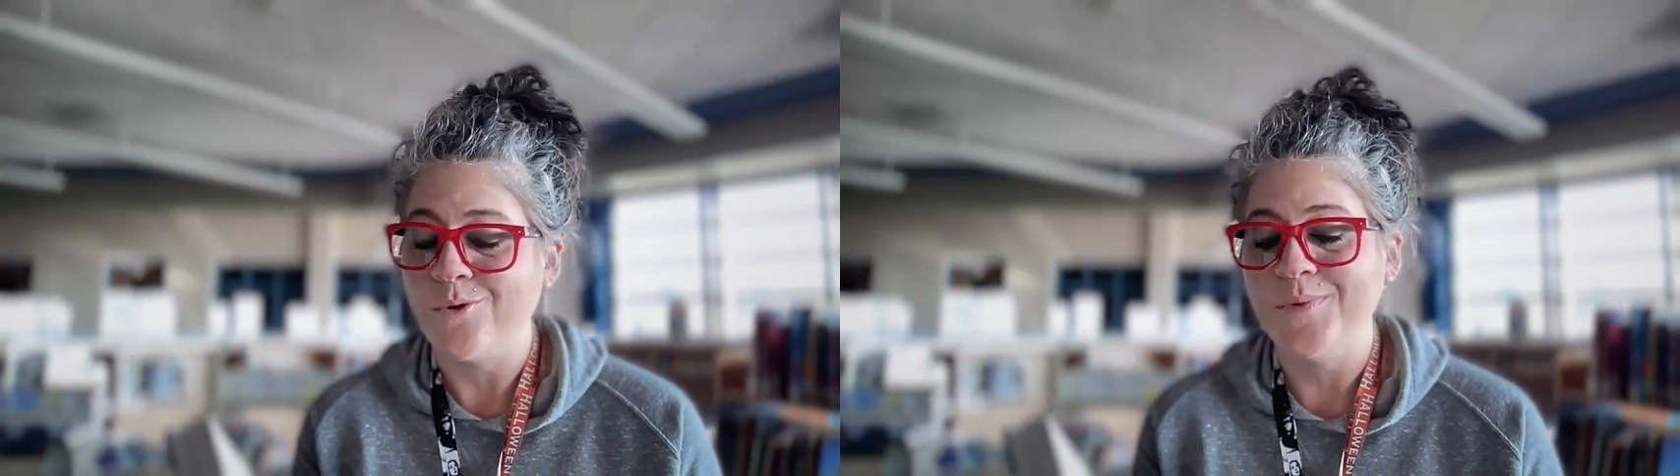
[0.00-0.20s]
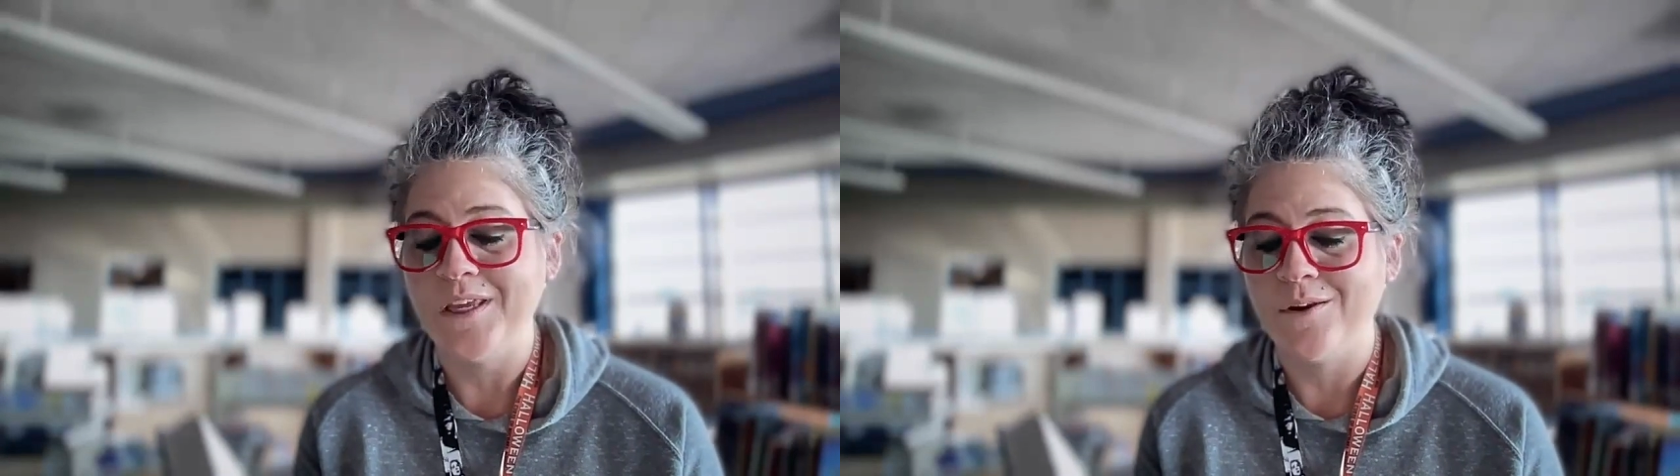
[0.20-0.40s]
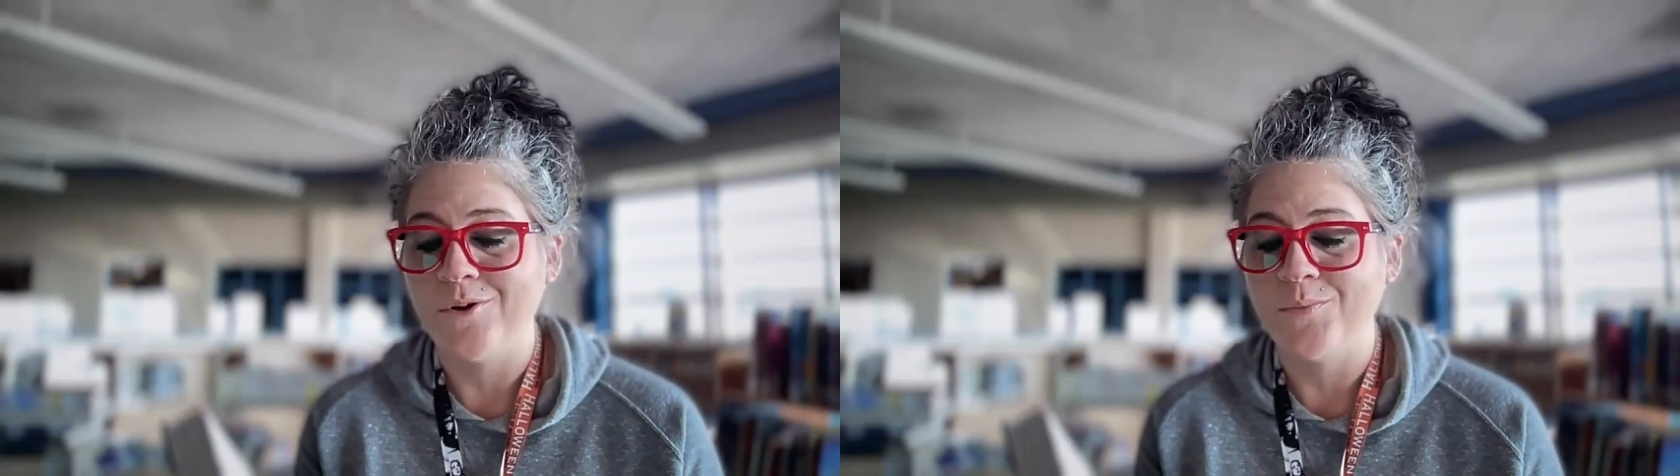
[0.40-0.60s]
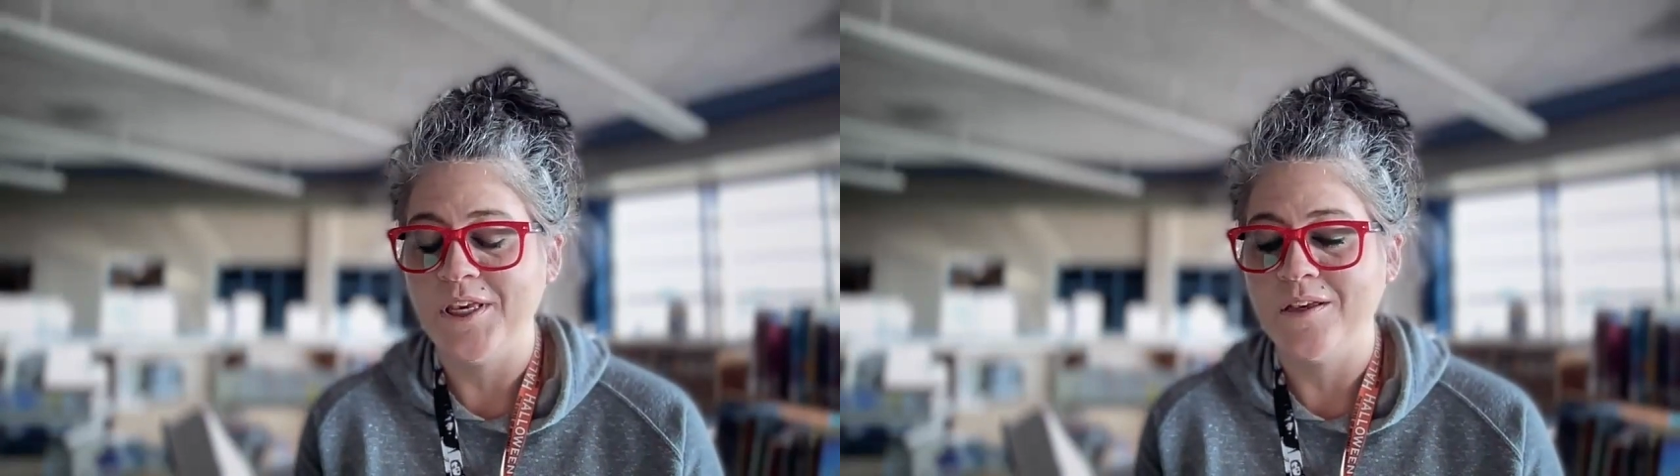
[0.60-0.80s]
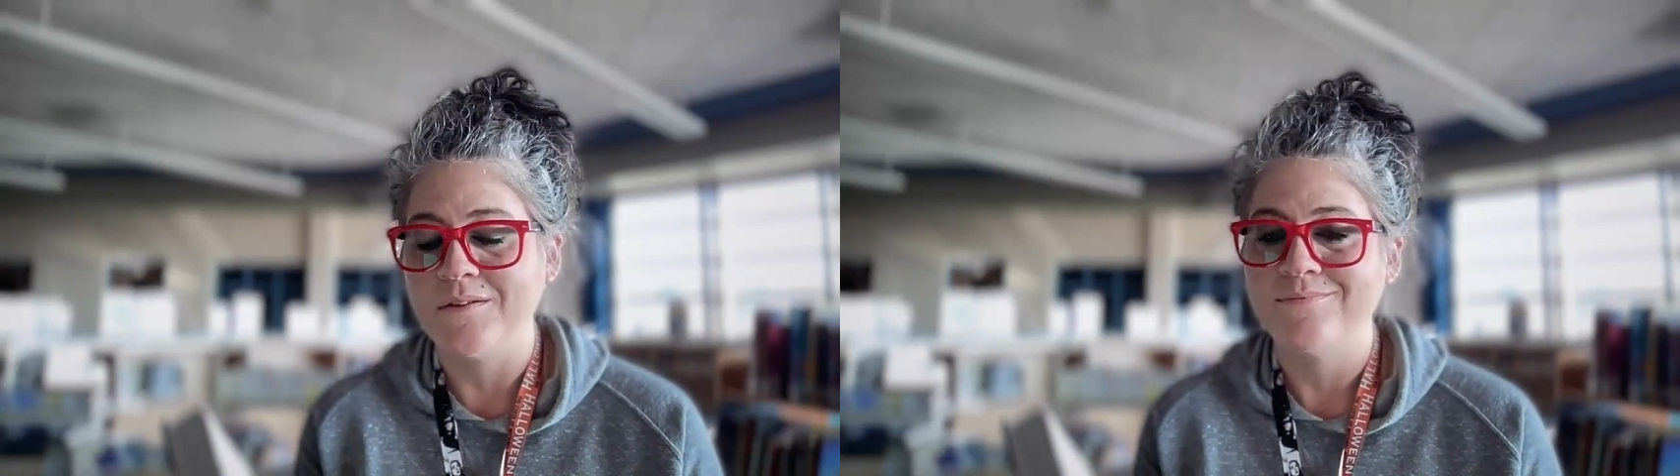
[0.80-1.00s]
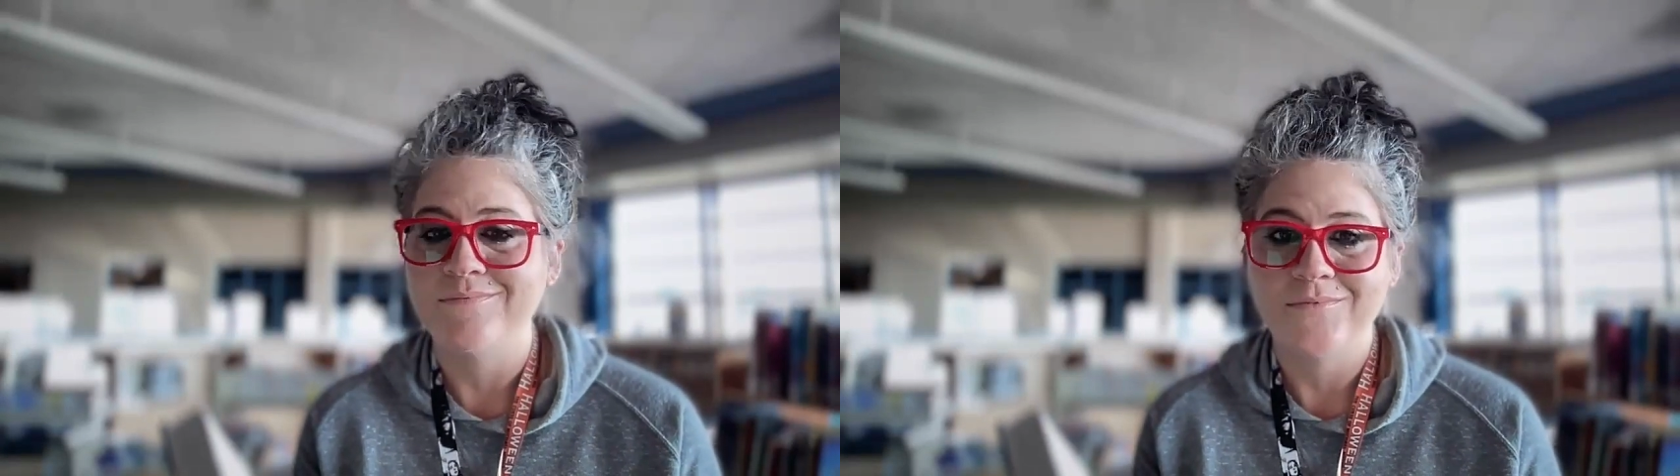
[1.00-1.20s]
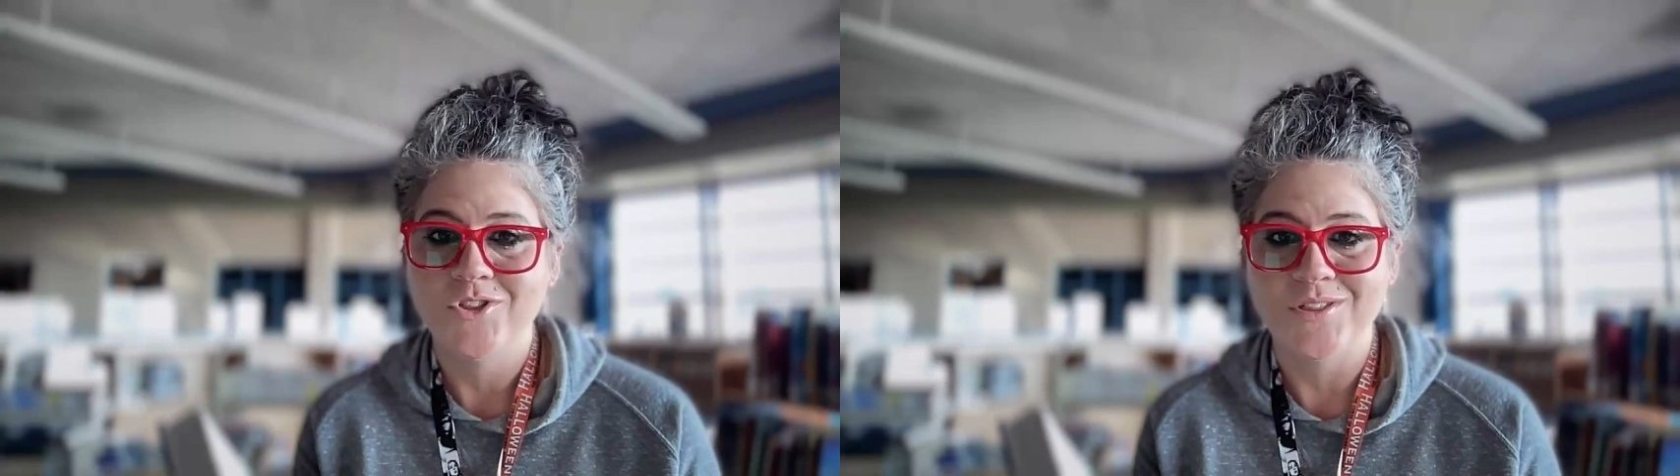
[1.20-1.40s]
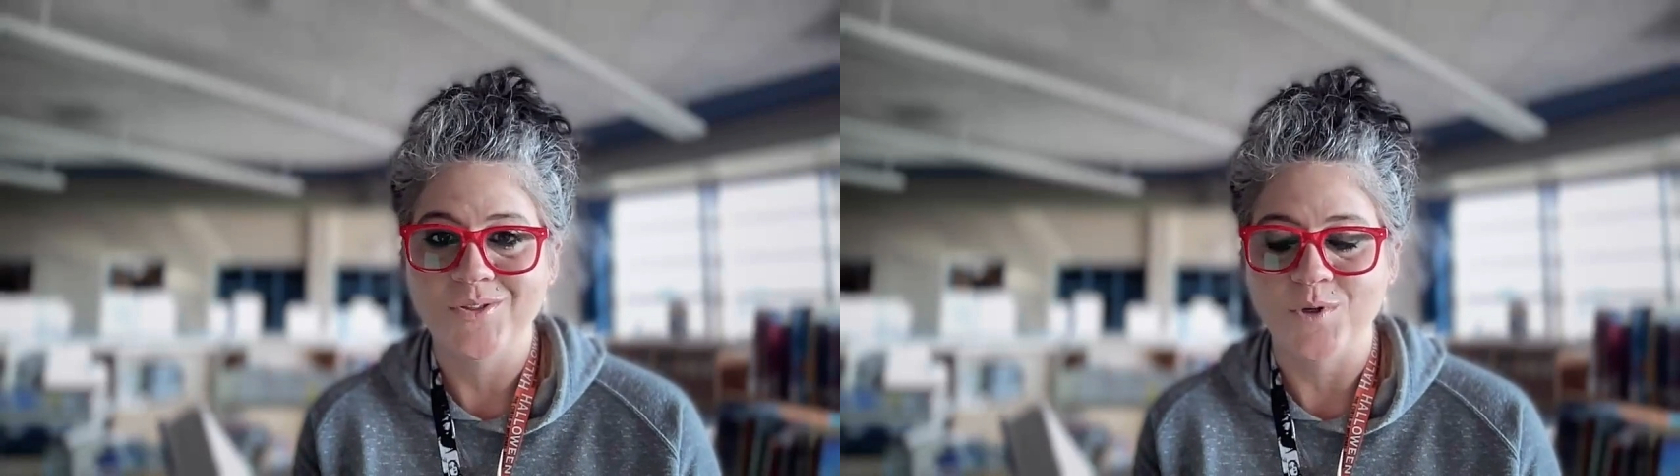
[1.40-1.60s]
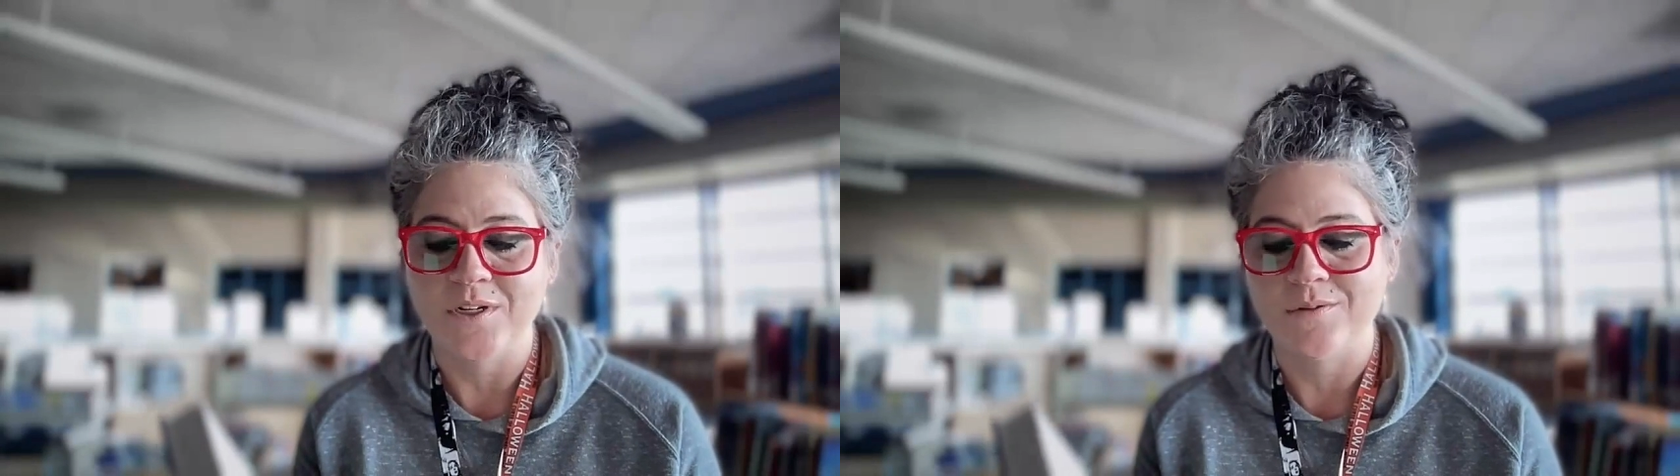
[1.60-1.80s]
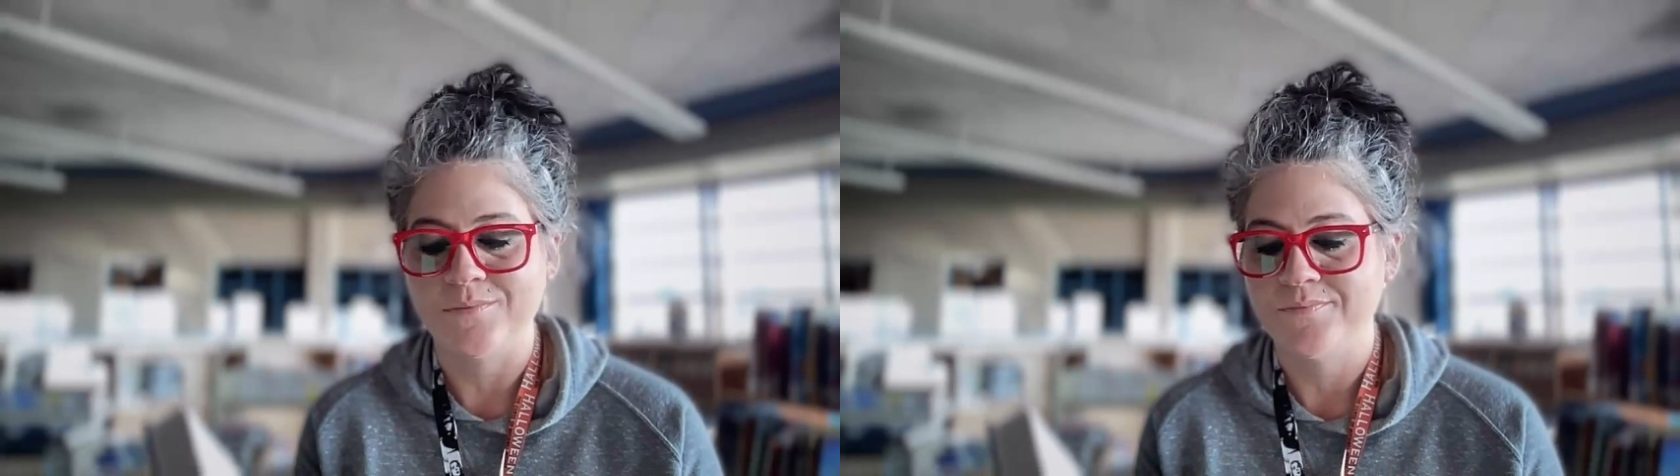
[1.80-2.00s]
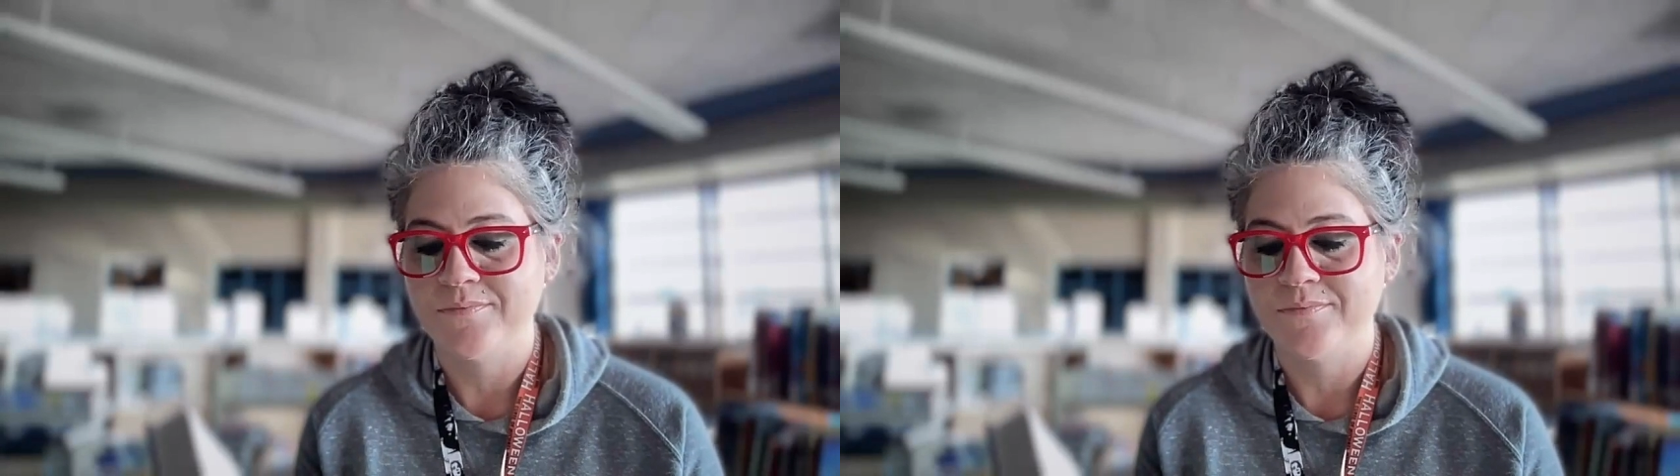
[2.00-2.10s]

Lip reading: me, just Will.